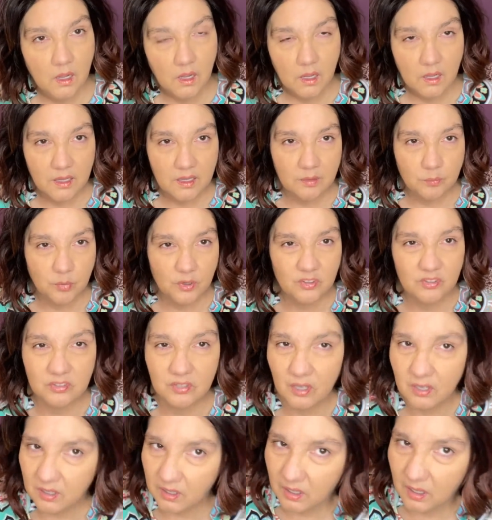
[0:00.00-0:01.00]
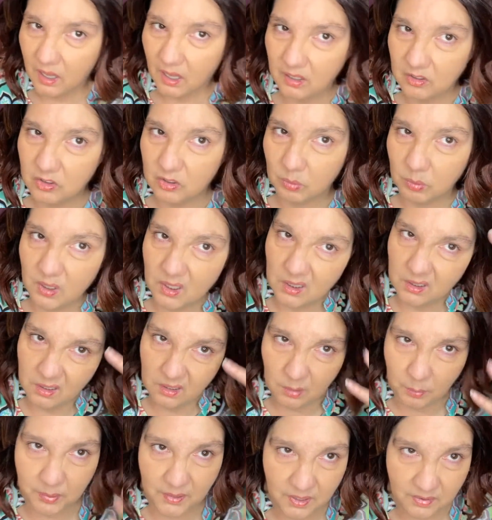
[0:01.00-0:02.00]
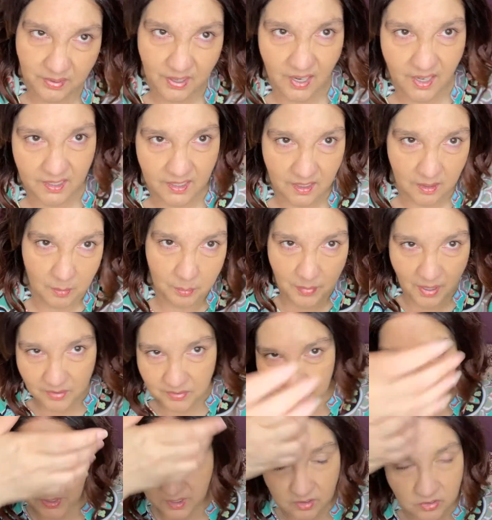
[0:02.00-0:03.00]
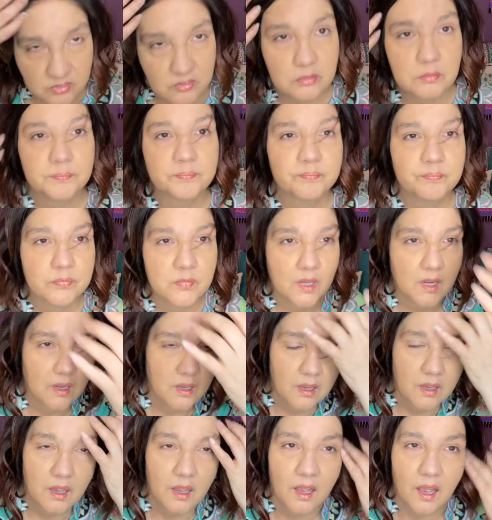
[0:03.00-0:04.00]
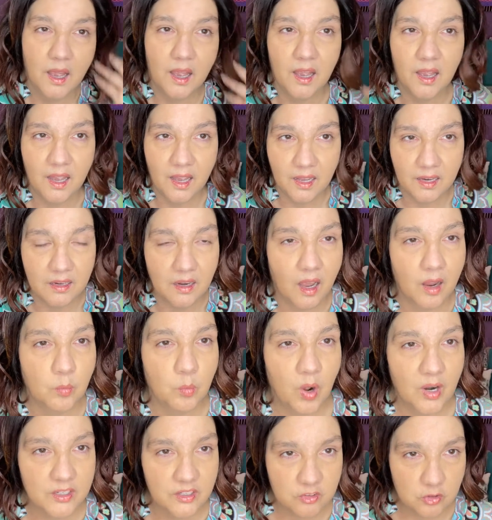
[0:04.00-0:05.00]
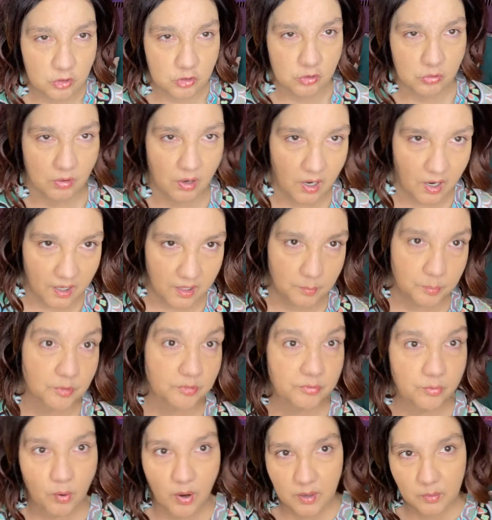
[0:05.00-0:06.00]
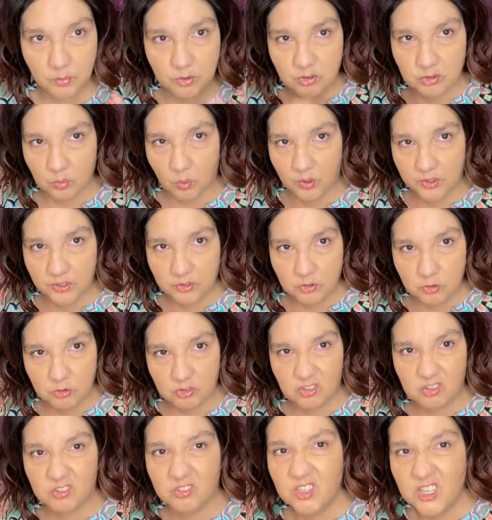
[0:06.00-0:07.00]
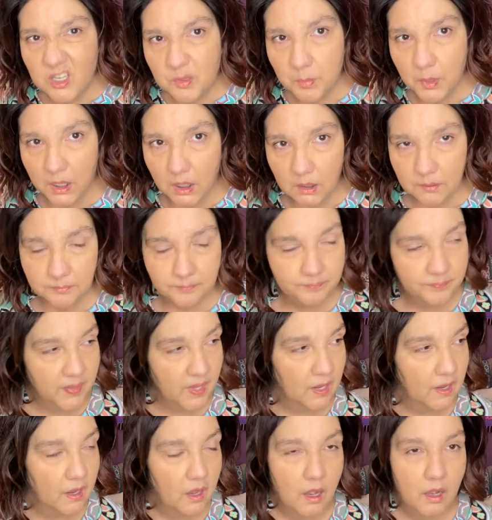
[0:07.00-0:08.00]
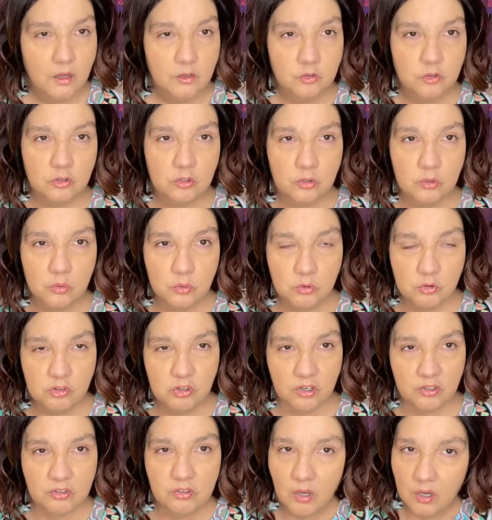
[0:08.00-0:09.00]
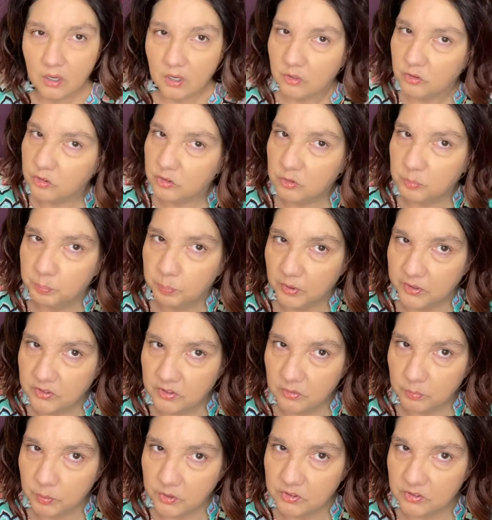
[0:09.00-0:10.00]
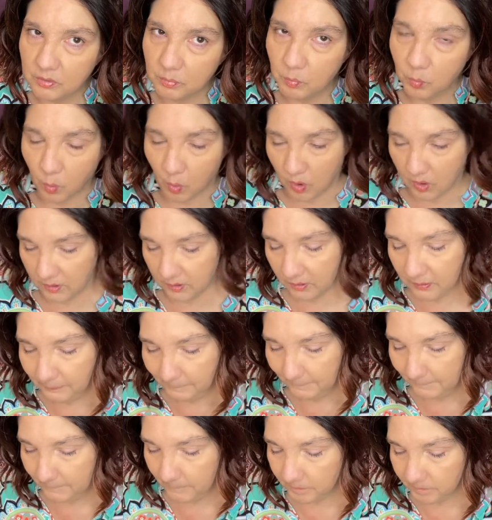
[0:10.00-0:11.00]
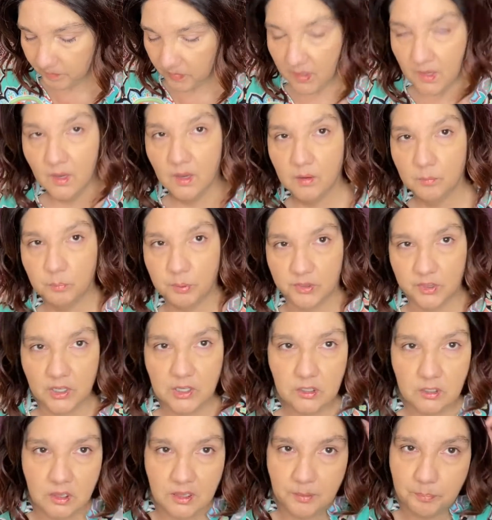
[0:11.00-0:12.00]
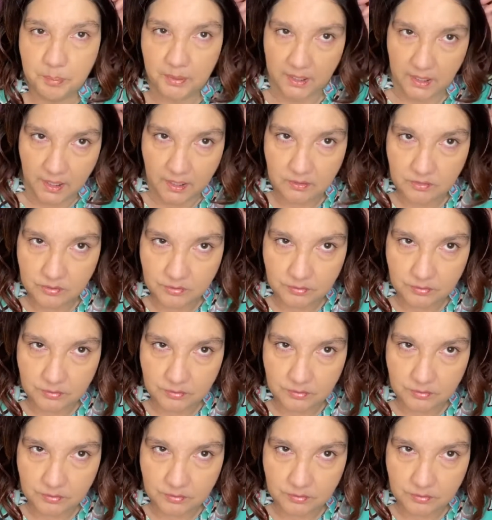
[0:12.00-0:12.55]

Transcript: it was doing a little bit of hanging in my face. And I wanted to try, before I resorted to steaming, to just spritz it with some water, put the clip in it,